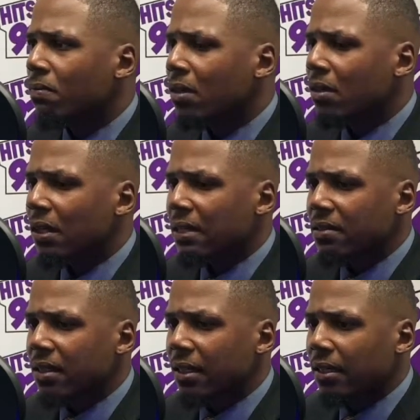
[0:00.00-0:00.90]
And I
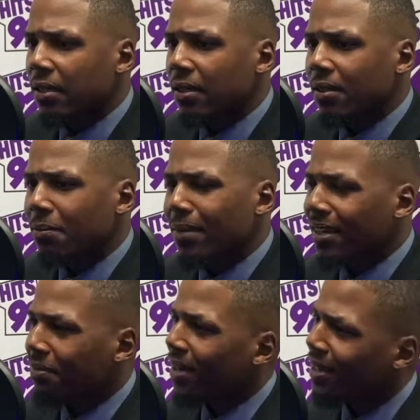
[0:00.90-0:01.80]
said, man,
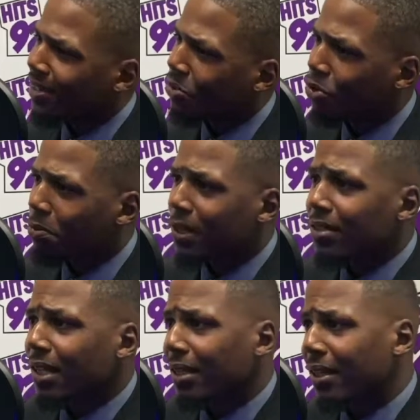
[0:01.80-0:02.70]
if I get into a
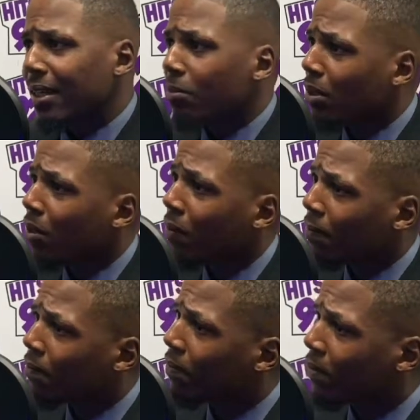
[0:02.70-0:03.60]
place like that, I'm going
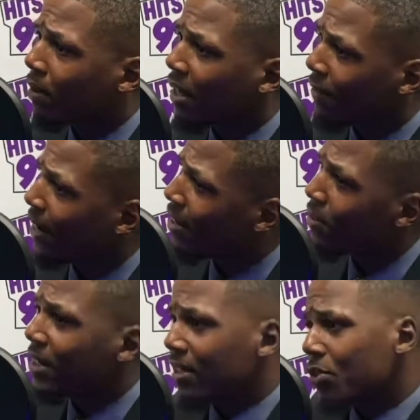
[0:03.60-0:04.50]
to go. If I ever
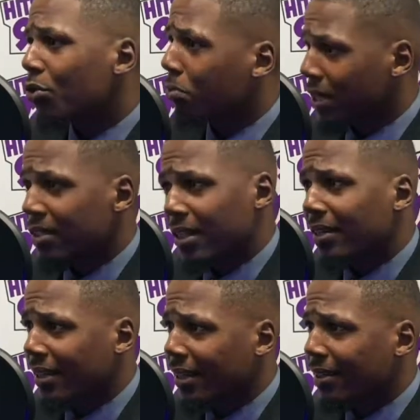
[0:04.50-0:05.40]
get into a place
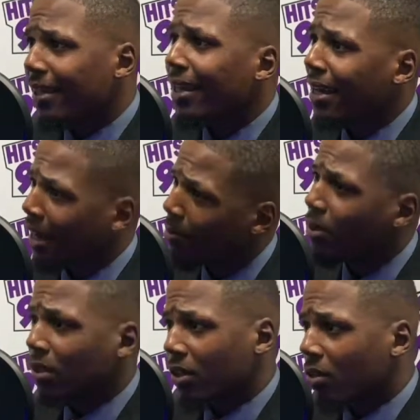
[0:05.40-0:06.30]
like that, I'm
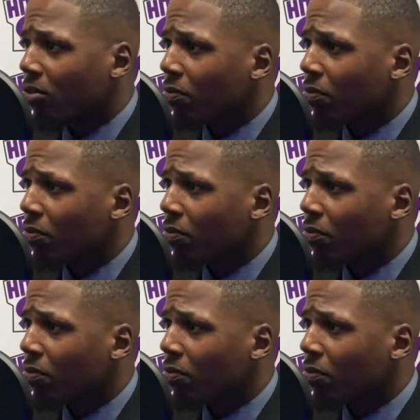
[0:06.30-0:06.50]
going to go.